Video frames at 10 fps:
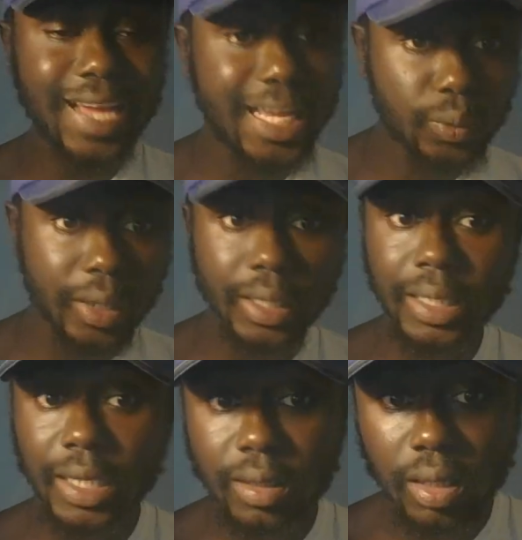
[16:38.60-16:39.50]
guys were
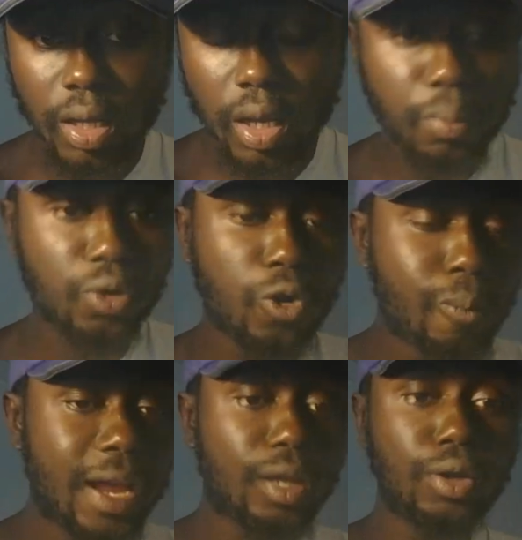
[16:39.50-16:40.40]
elite, but
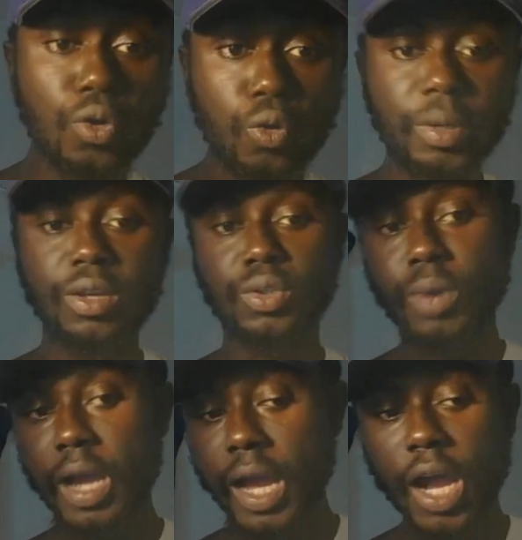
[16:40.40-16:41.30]
nobody knew, because
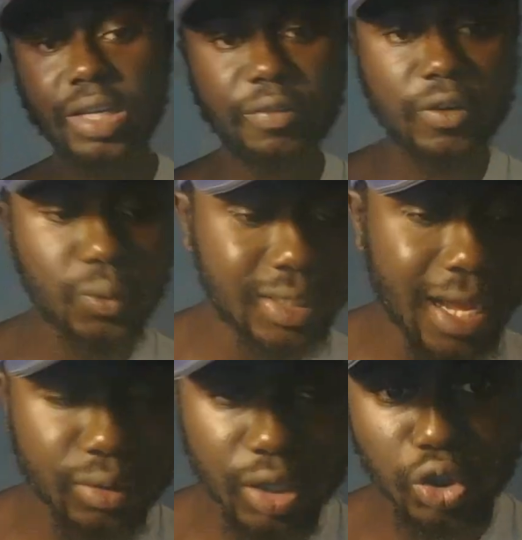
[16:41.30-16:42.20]
why? Our defense was
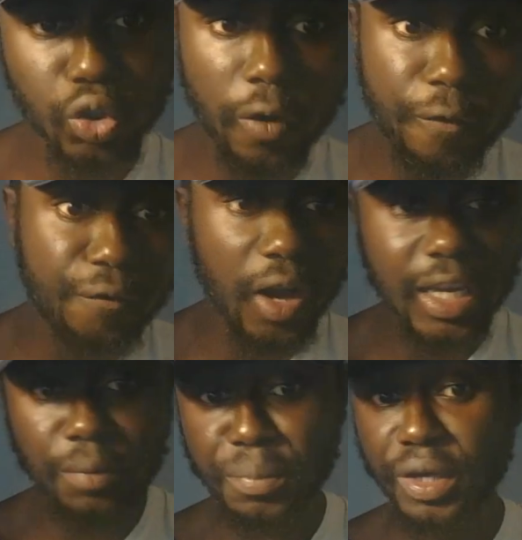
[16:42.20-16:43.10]
out there so
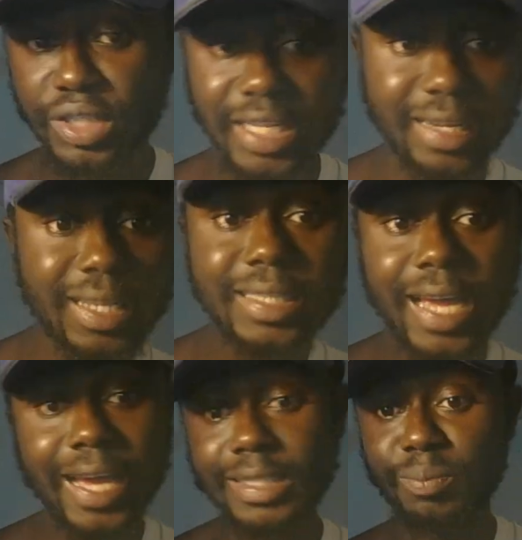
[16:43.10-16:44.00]
fucking much, and these
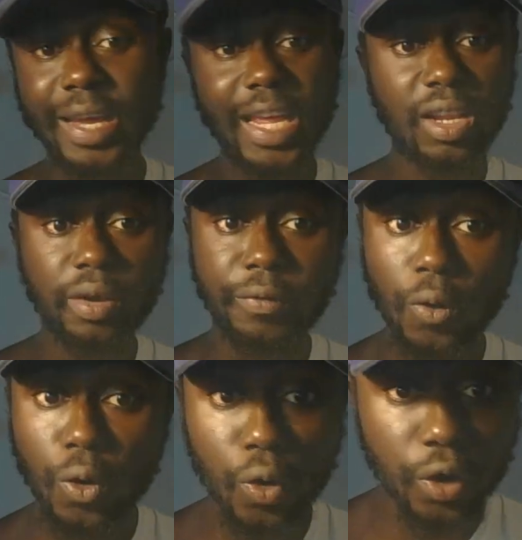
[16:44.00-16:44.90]
guys, by the end of the
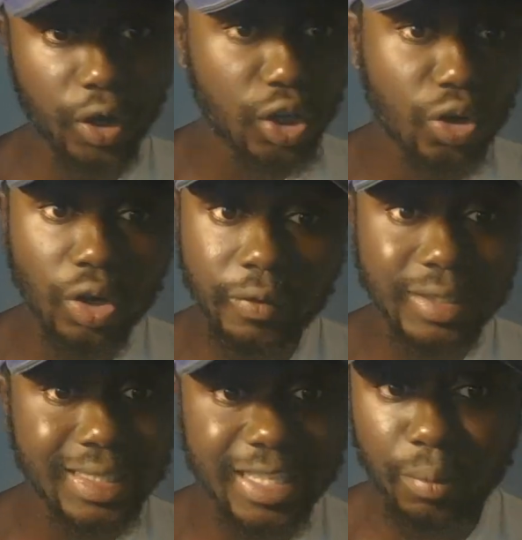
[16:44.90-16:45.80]
fourth quarter, you don't even
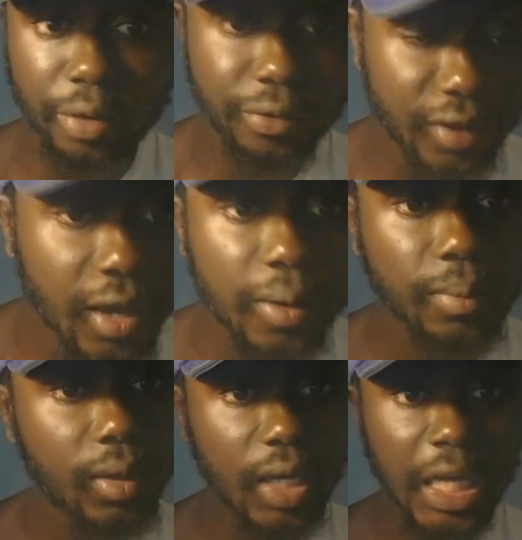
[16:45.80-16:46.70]
see them on film
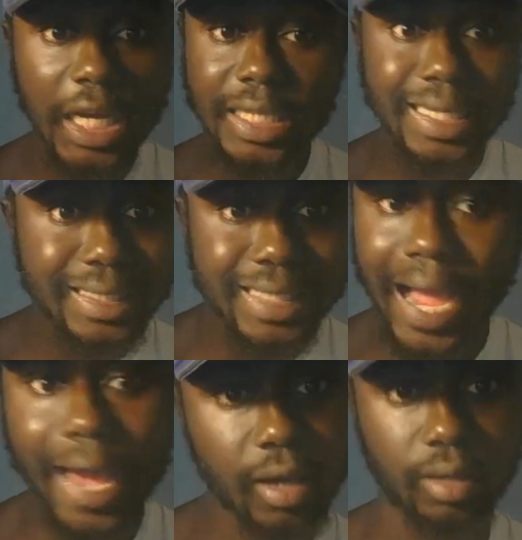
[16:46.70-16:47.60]
because they're
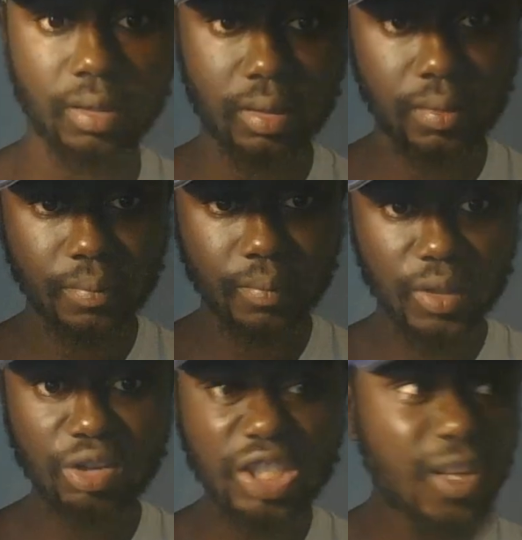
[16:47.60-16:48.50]
tired.
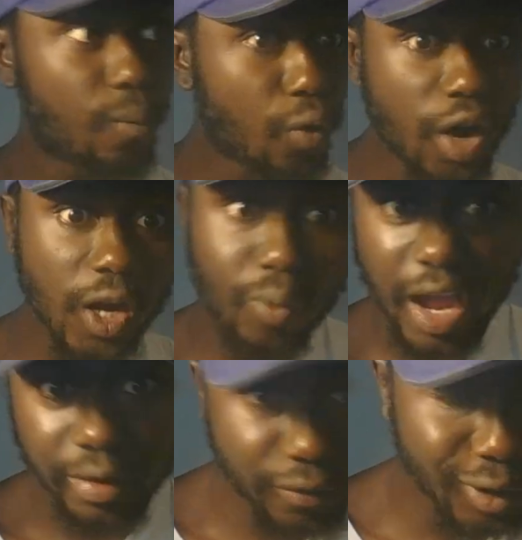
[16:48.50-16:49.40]
You see them running
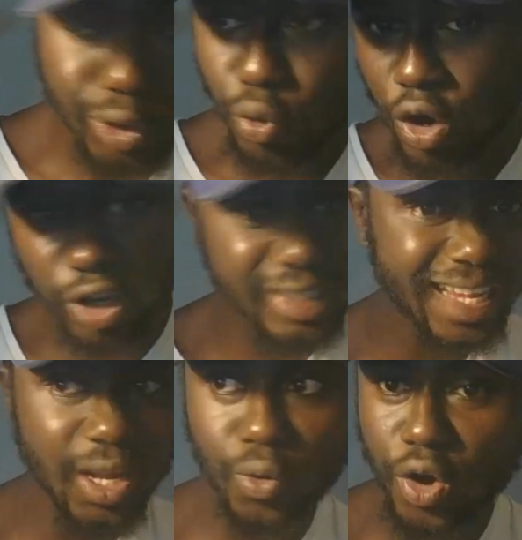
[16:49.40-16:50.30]
around the first quarter,
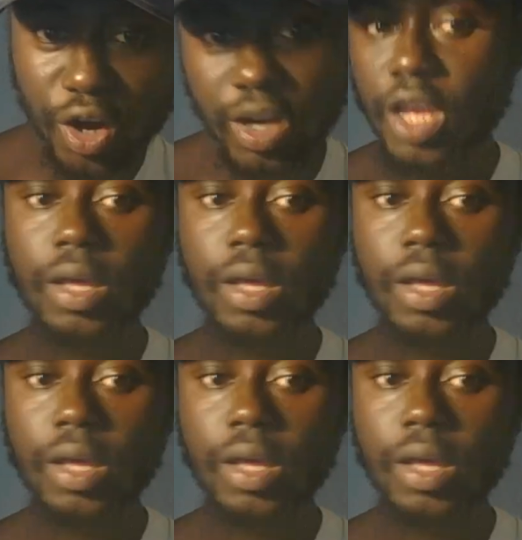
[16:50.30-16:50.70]
second quarter,